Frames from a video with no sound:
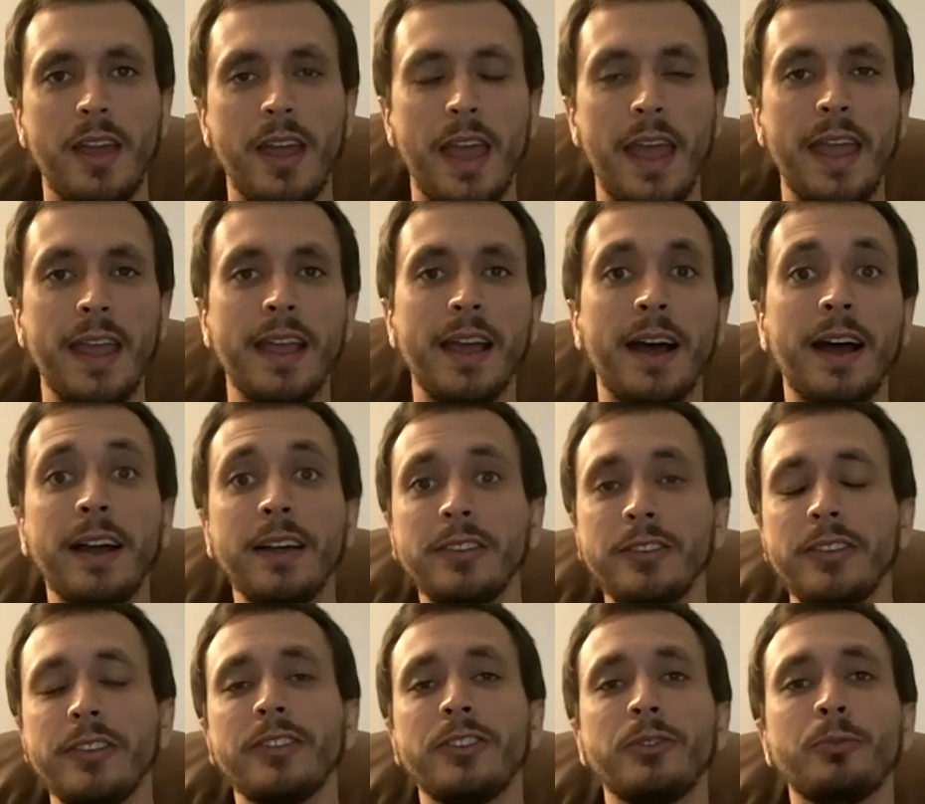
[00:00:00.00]
Hey
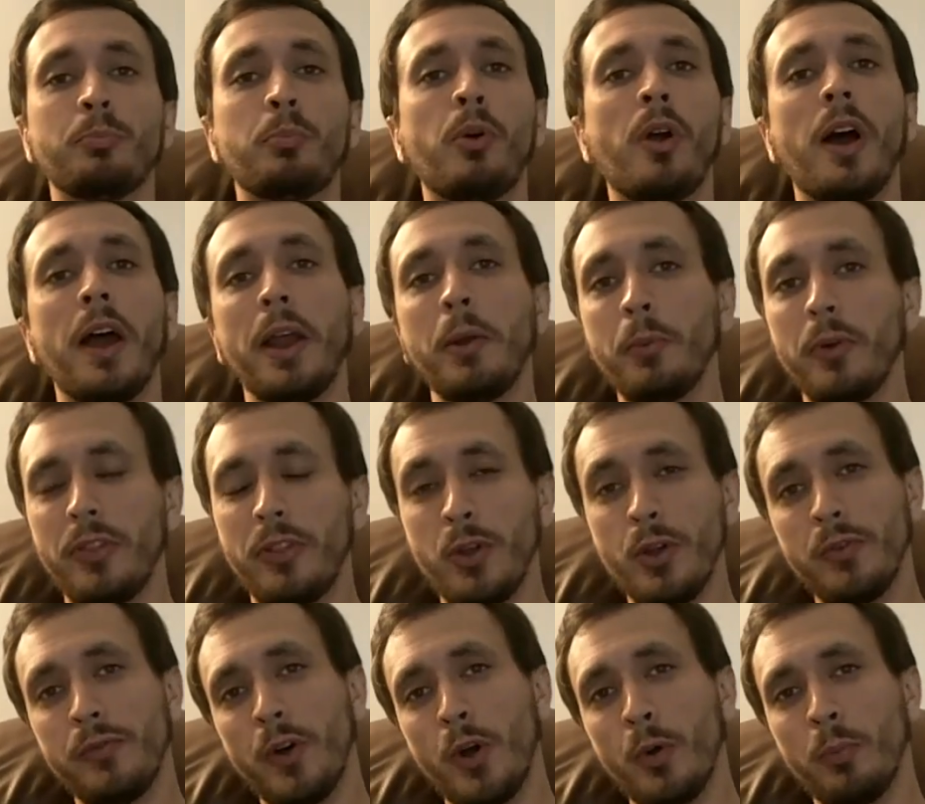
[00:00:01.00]
guys, this is Brian with
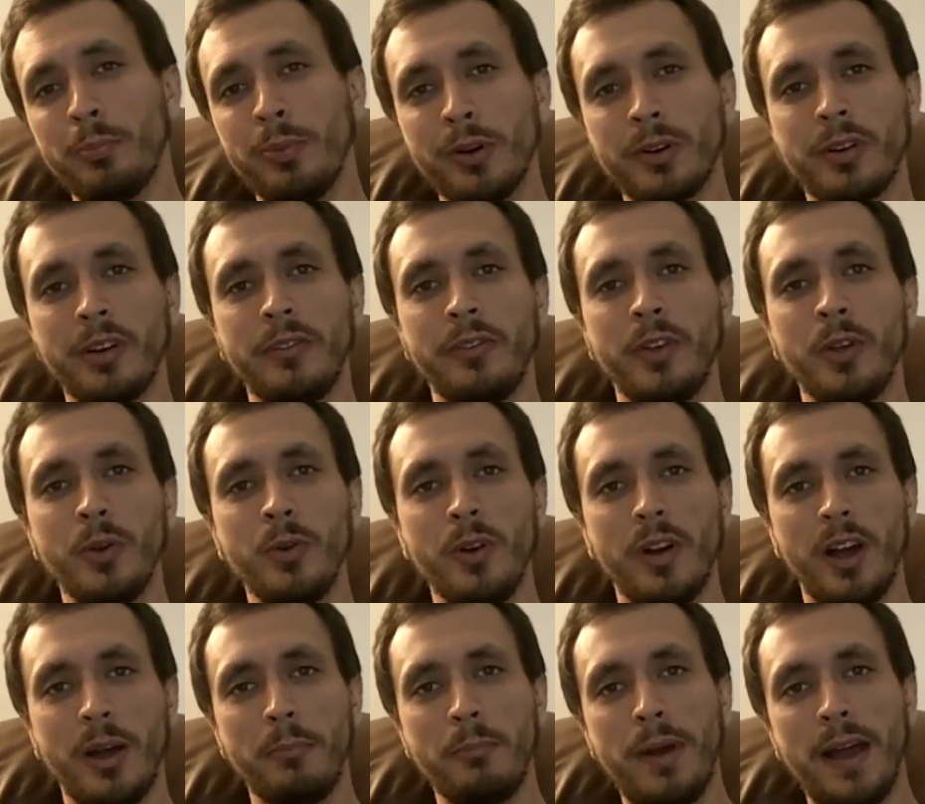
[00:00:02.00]
UFO Book Review.
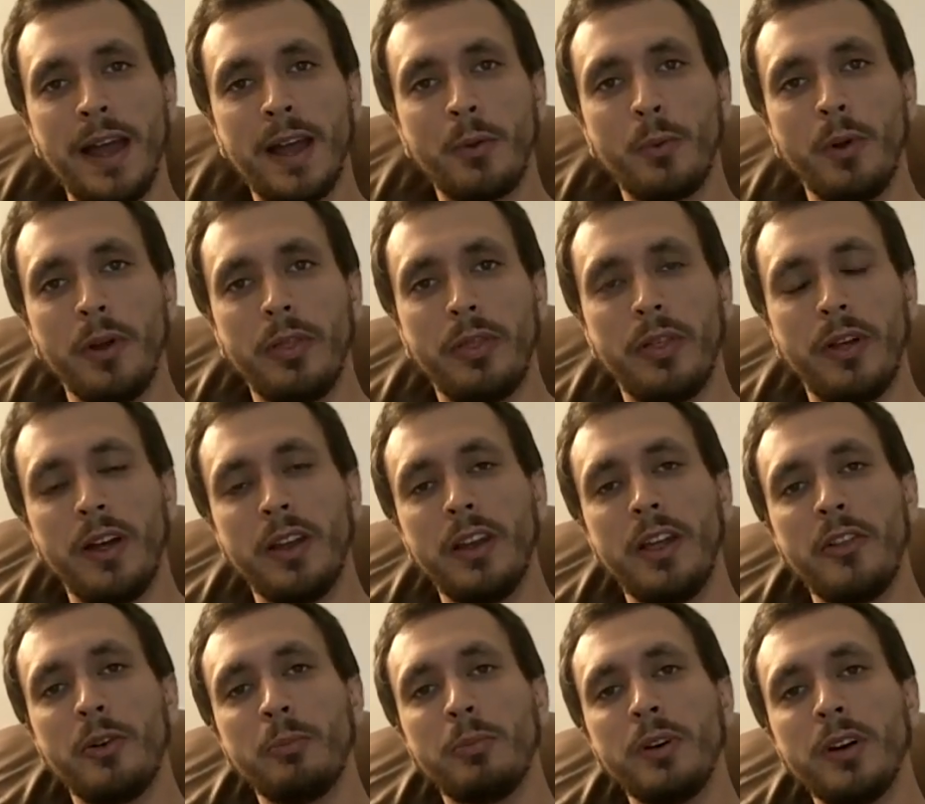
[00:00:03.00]
I'm back with
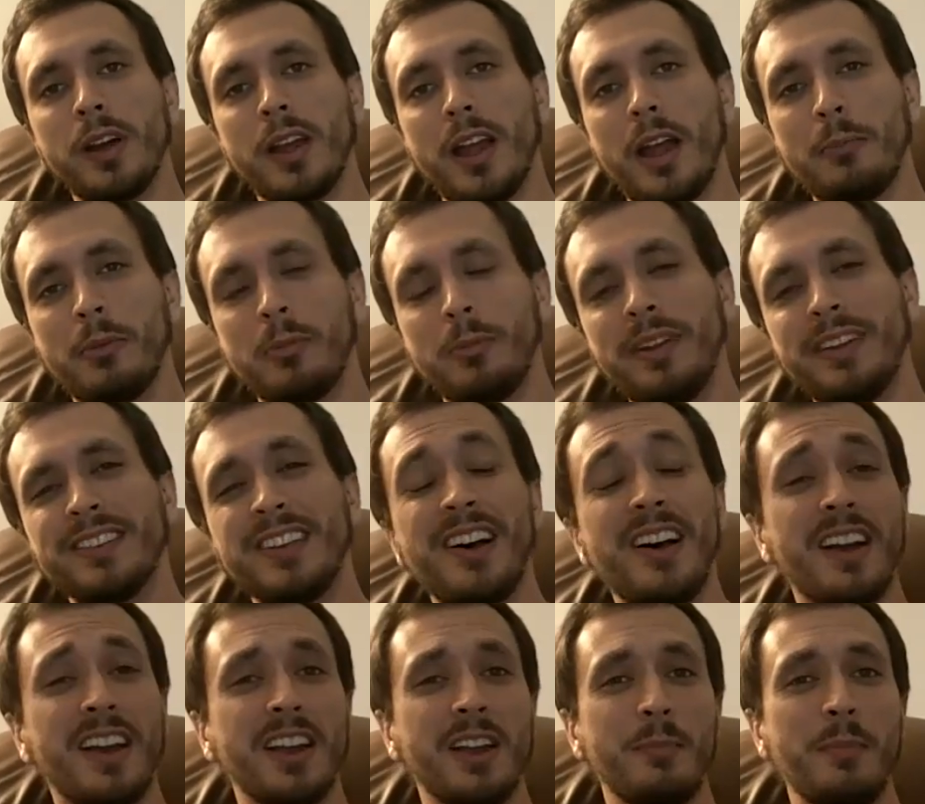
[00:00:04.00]
another book. I'm going to be
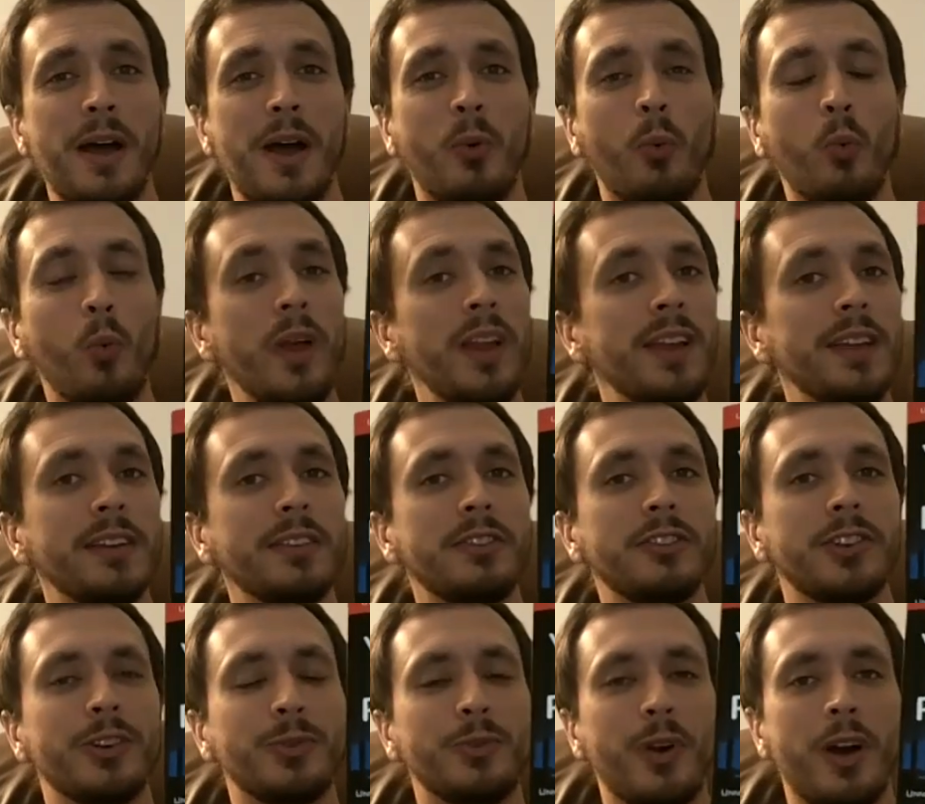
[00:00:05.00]
talking about Witness
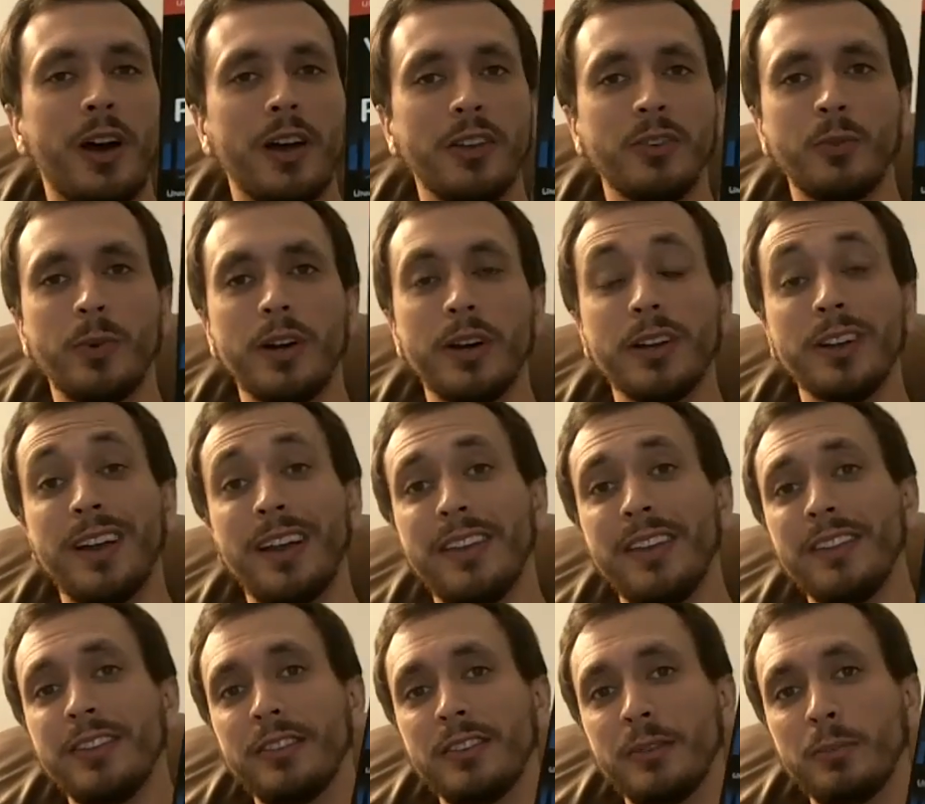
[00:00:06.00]
to Roswell. Now,
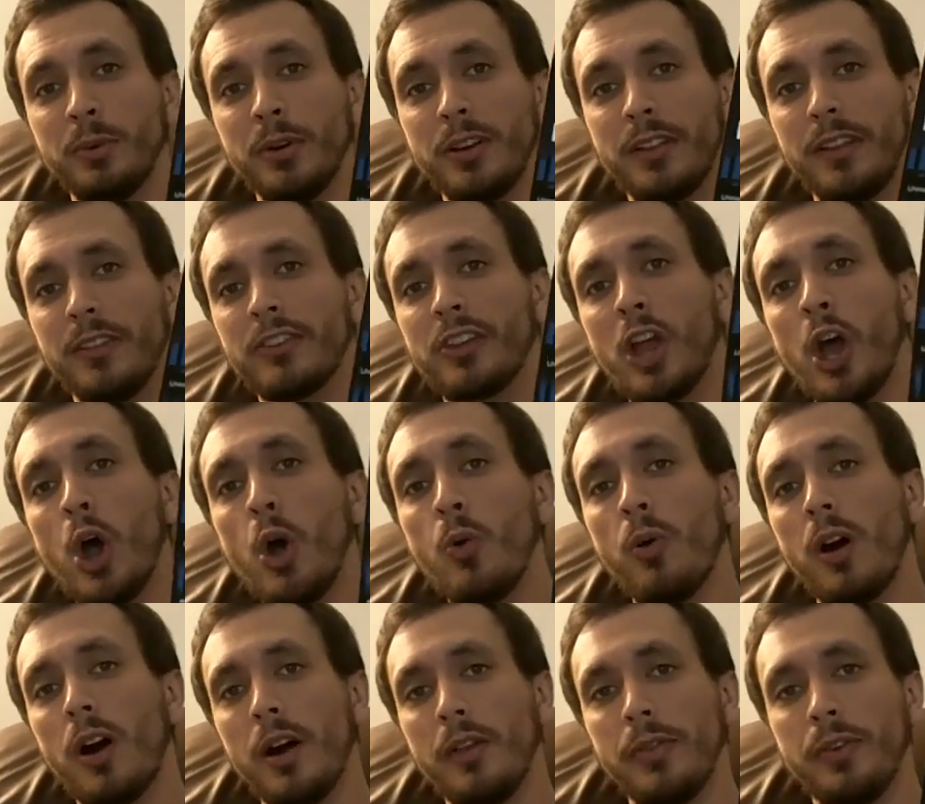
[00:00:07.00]
this is a book that's
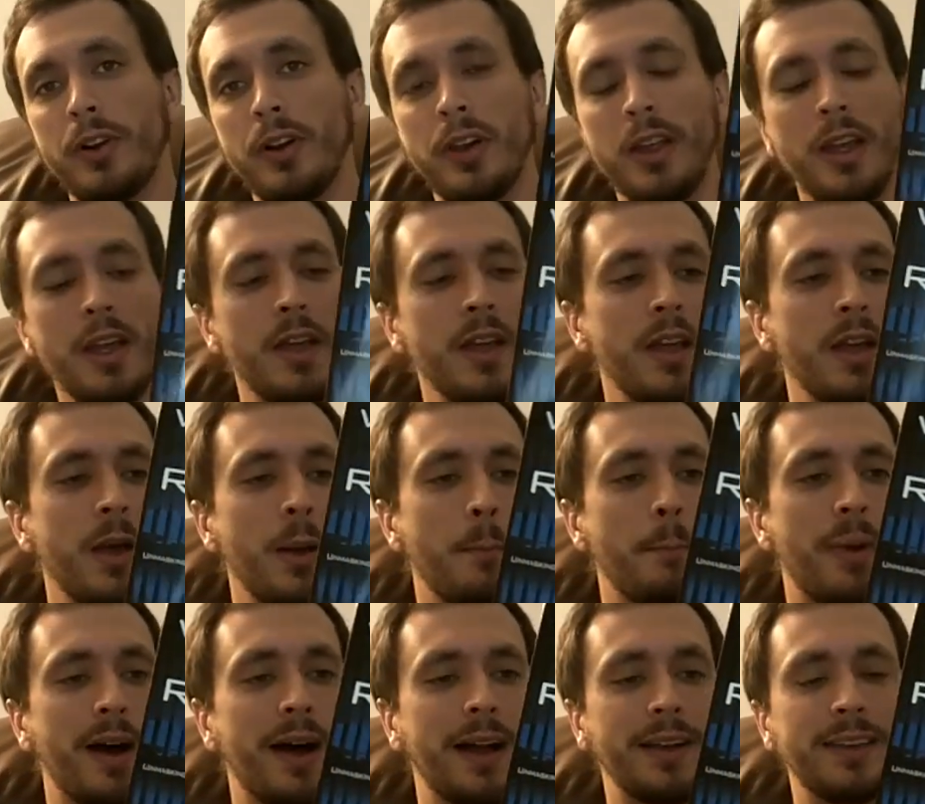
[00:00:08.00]
co-authored
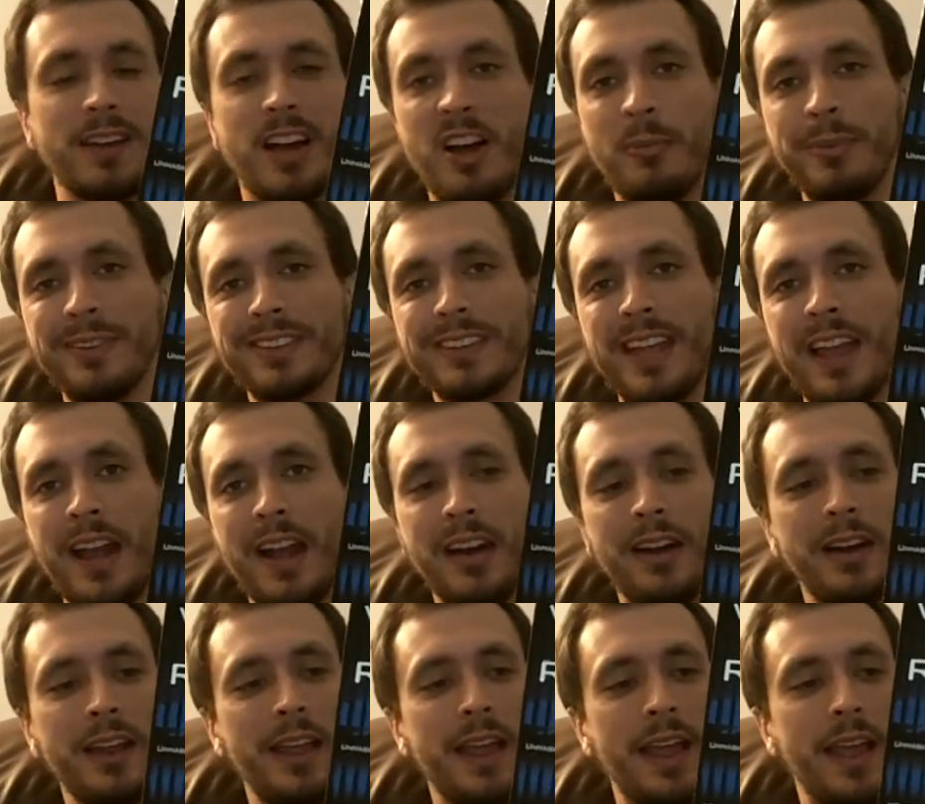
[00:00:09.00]
by Thomas
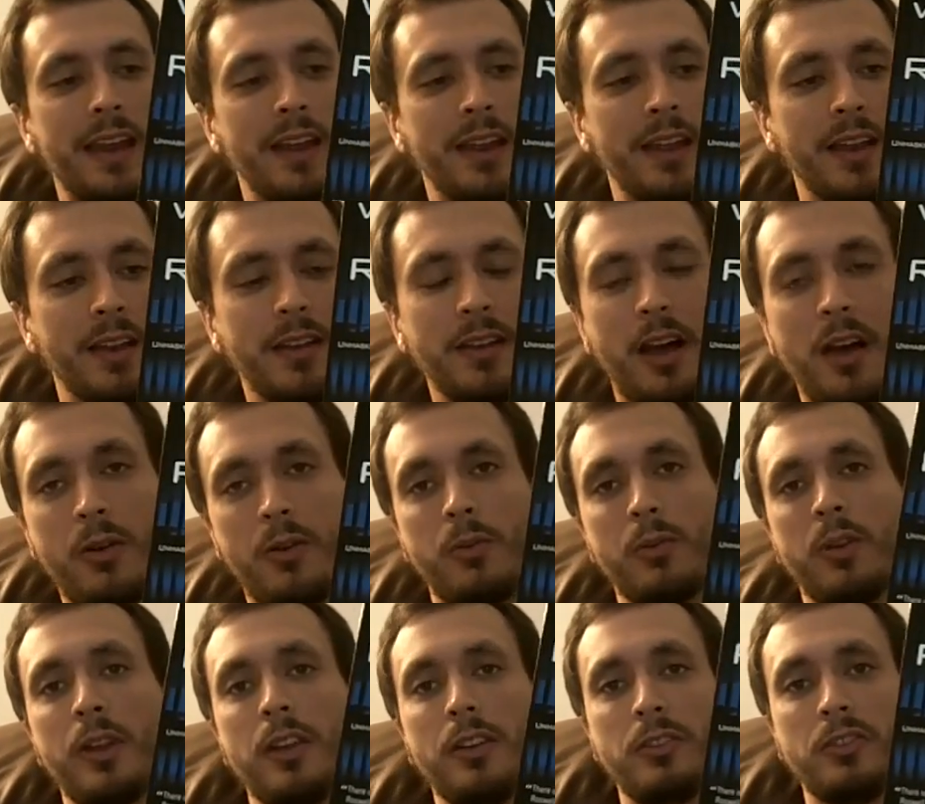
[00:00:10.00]
Carey and
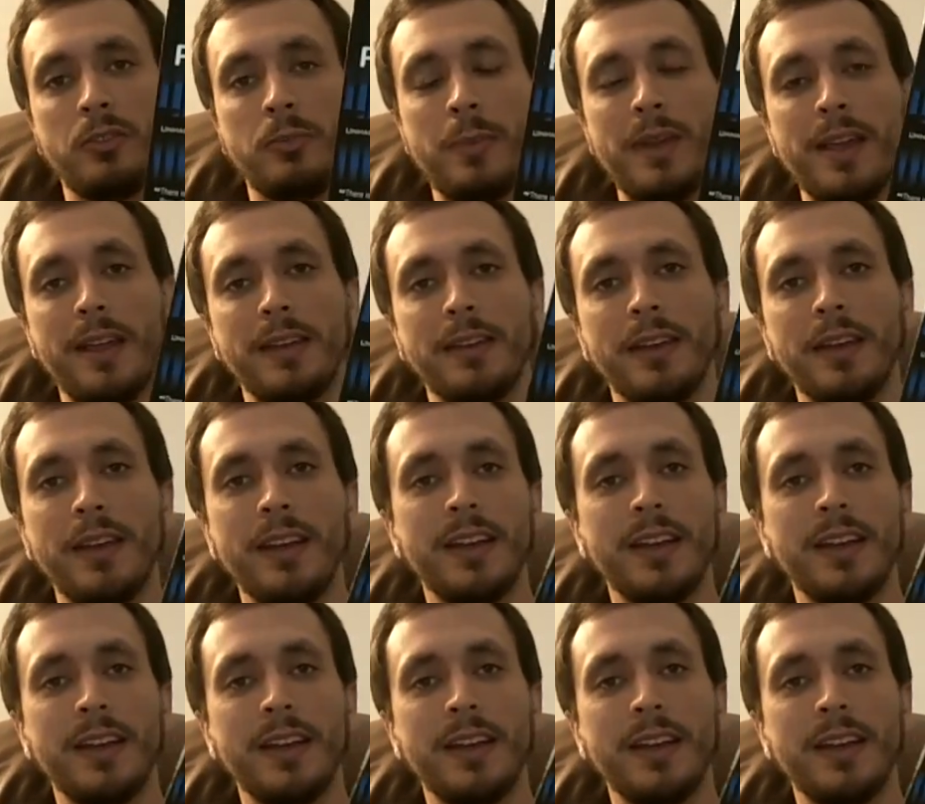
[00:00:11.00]
Donald Schmitt.